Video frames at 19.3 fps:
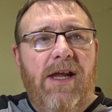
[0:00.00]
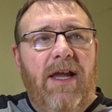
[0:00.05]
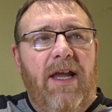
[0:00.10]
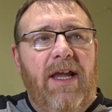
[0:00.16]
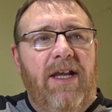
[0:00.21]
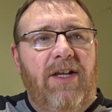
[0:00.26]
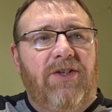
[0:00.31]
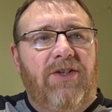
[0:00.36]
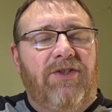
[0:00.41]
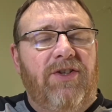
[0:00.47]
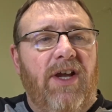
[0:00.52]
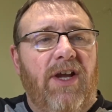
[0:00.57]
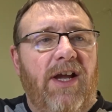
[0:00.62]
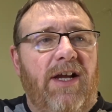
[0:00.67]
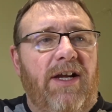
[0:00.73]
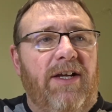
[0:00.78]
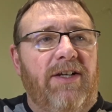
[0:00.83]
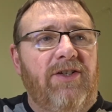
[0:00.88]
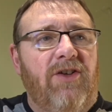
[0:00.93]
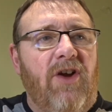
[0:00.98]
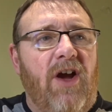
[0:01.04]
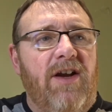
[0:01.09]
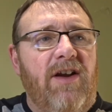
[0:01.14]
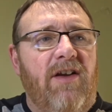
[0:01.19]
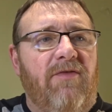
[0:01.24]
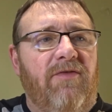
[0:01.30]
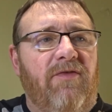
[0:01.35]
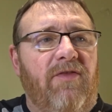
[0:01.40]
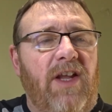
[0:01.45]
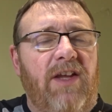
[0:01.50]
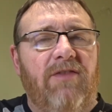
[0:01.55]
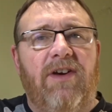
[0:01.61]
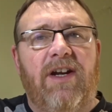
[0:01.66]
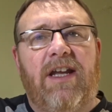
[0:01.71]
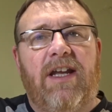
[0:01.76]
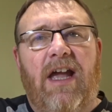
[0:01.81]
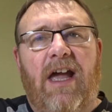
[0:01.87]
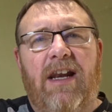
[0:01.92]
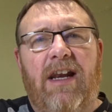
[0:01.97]
It's got enough flavour
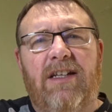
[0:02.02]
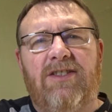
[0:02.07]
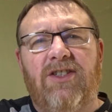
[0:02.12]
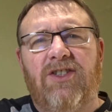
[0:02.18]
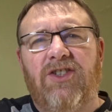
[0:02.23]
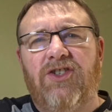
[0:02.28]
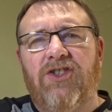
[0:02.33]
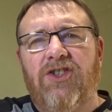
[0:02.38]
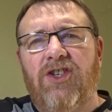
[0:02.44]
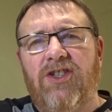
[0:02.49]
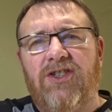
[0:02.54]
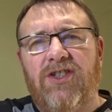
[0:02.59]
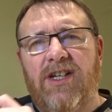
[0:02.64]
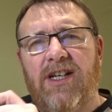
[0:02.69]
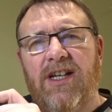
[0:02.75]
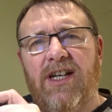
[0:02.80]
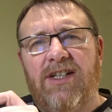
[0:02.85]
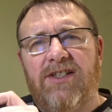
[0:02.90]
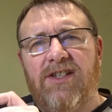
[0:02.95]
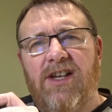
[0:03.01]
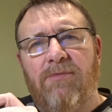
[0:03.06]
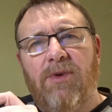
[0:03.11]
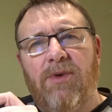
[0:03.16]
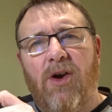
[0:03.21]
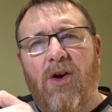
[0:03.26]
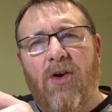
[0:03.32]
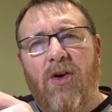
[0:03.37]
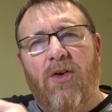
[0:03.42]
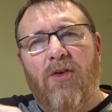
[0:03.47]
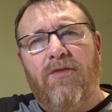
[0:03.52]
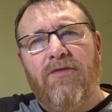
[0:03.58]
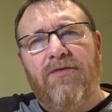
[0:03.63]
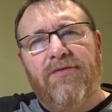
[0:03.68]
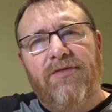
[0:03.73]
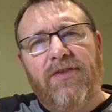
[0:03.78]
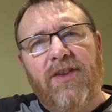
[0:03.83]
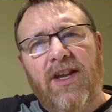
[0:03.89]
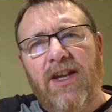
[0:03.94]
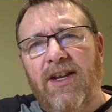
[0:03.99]
and character just to kind of tip it off
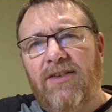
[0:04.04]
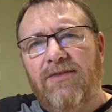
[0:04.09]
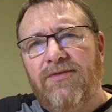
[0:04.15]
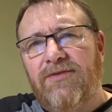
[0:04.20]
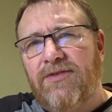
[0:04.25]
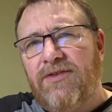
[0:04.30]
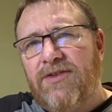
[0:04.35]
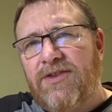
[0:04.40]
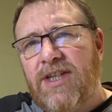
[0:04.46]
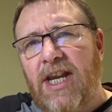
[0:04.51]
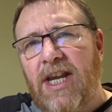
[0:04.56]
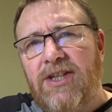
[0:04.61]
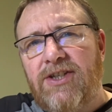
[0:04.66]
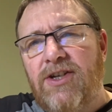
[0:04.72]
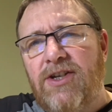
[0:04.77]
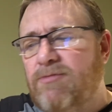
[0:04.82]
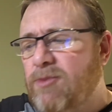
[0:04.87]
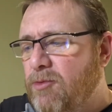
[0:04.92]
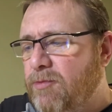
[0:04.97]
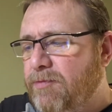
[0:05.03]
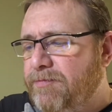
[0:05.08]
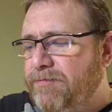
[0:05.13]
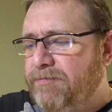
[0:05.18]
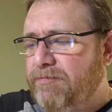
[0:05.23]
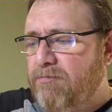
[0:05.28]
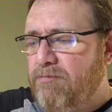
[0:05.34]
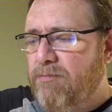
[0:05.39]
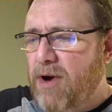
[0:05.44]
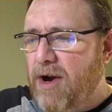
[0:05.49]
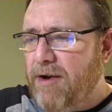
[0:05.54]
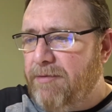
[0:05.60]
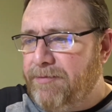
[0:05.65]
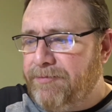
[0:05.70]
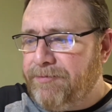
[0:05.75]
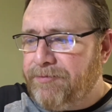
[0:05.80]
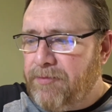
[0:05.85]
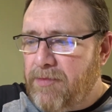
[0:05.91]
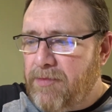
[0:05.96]
the kind of sessionable. But